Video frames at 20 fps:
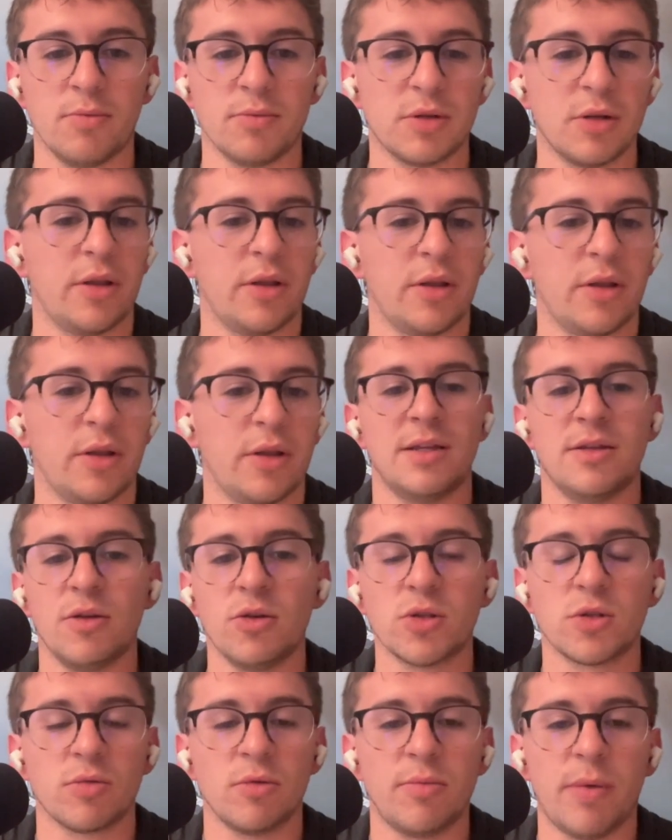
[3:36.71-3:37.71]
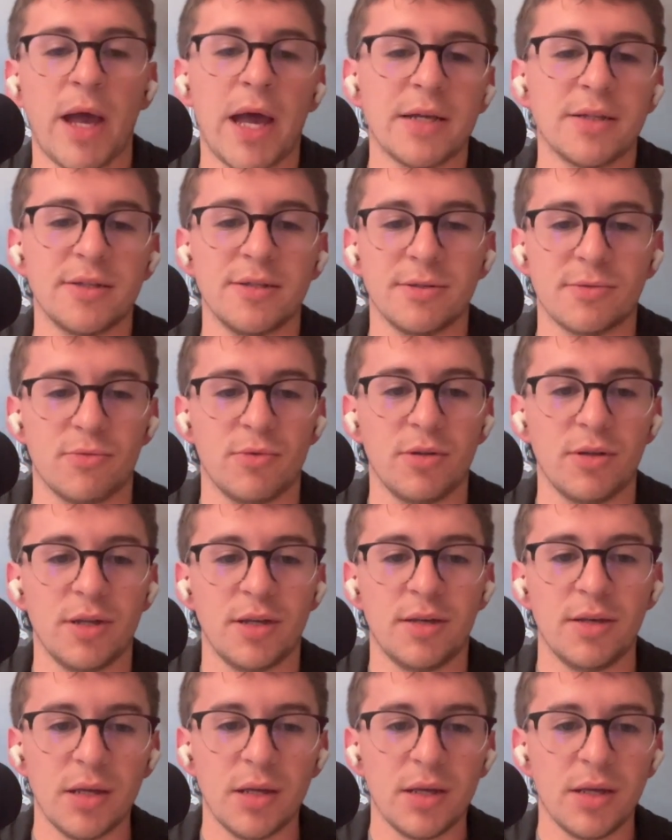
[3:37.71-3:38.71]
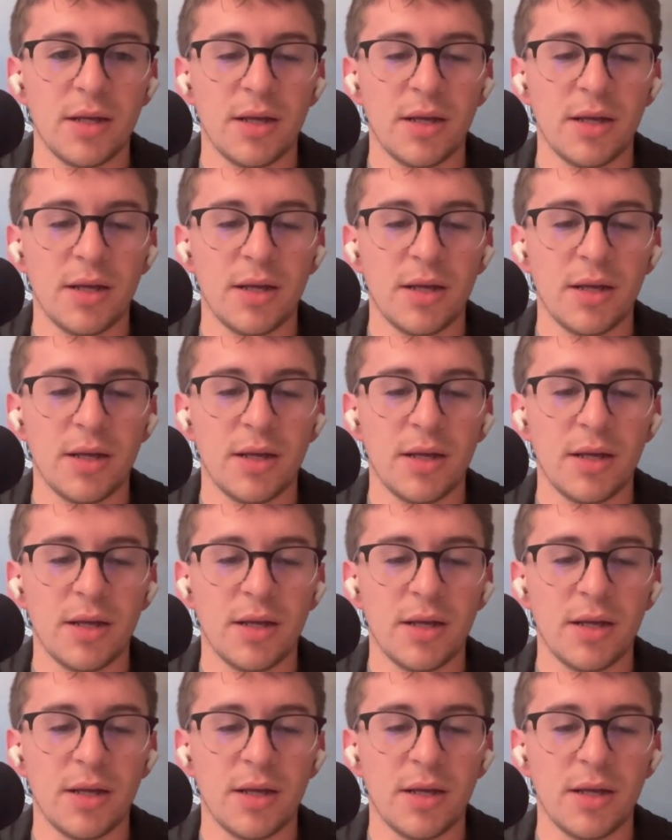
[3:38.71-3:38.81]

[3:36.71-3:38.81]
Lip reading: So like I said, those three passes really,